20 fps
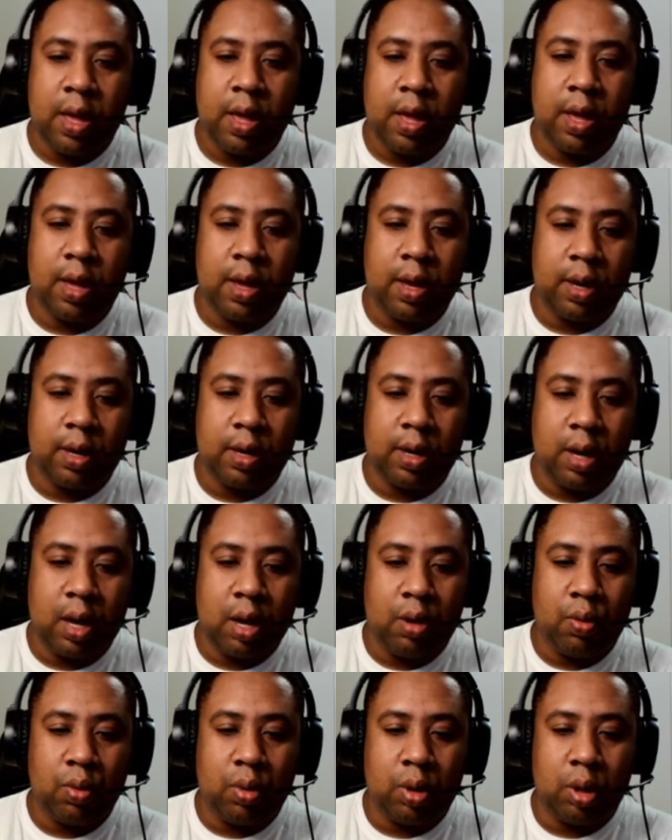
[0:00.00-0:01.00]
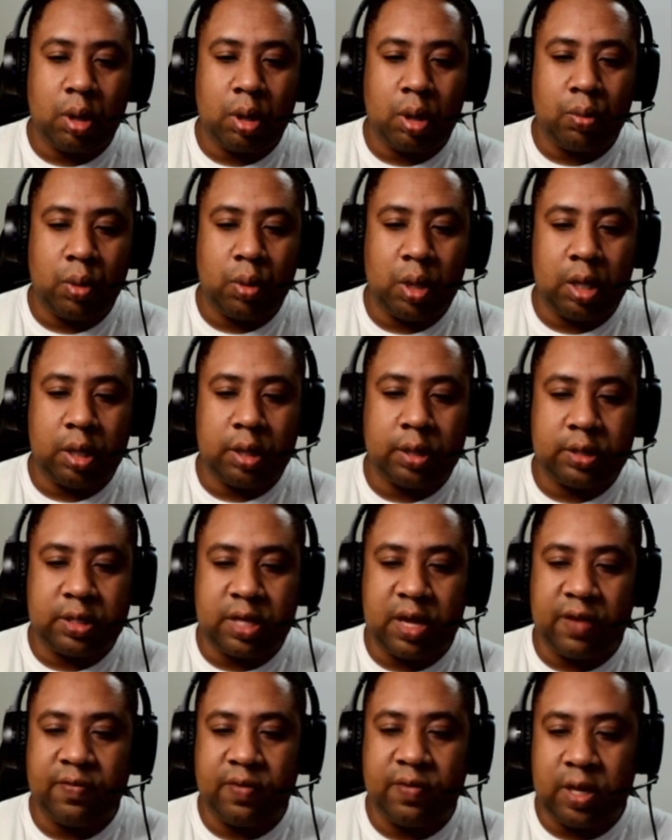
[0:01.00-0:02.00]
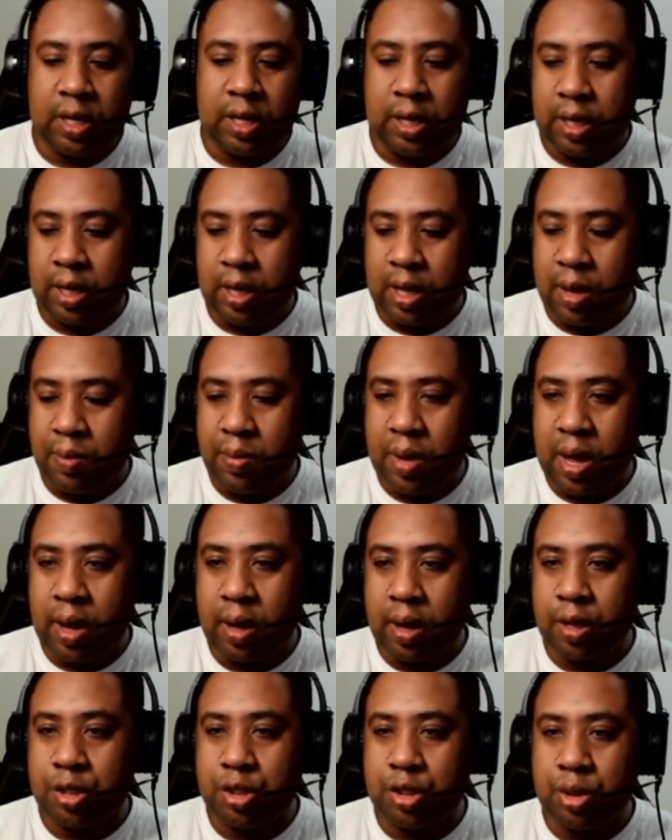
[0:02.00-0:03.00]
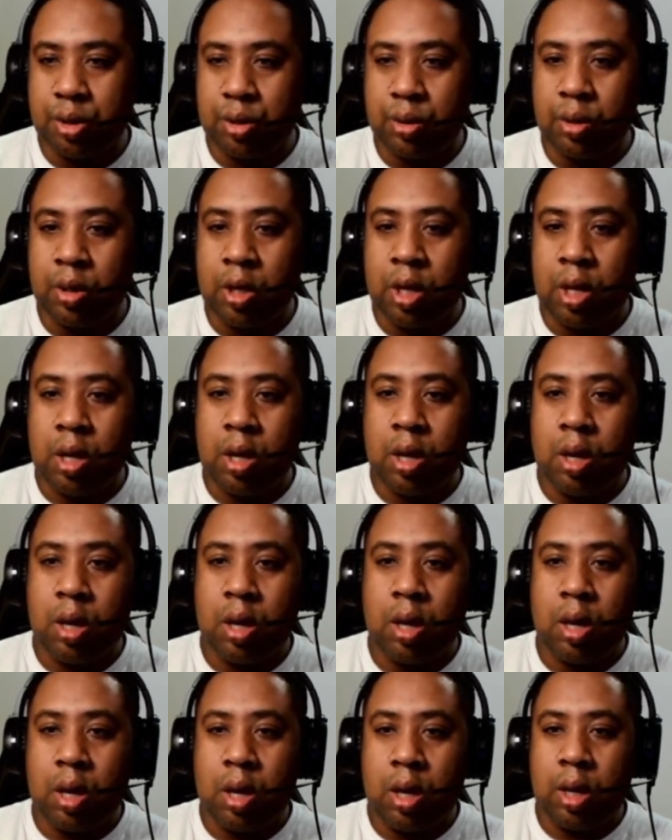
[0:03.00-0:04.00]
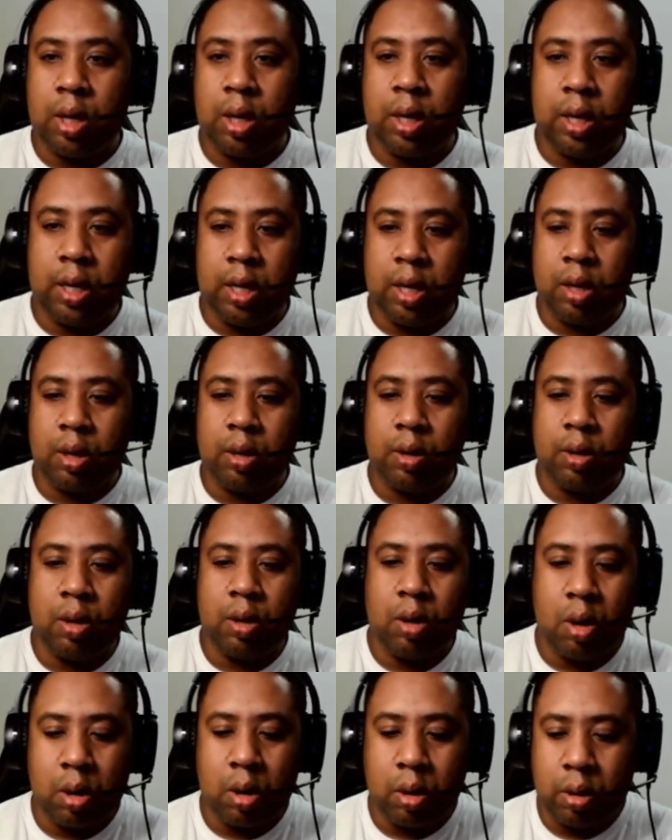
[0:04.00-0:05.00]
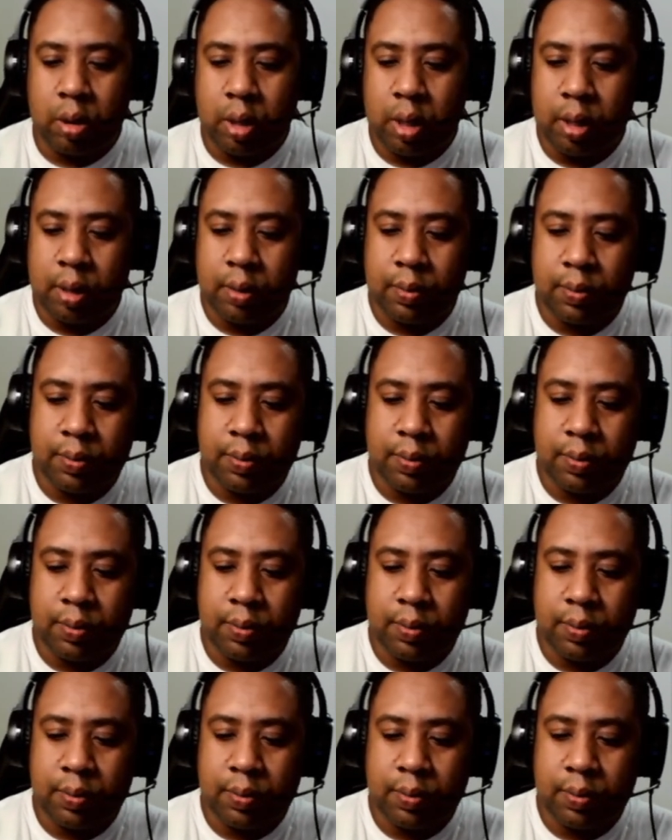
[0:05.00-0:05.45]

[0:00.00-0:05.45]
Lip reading: and we'll definitely get back at you later. All right.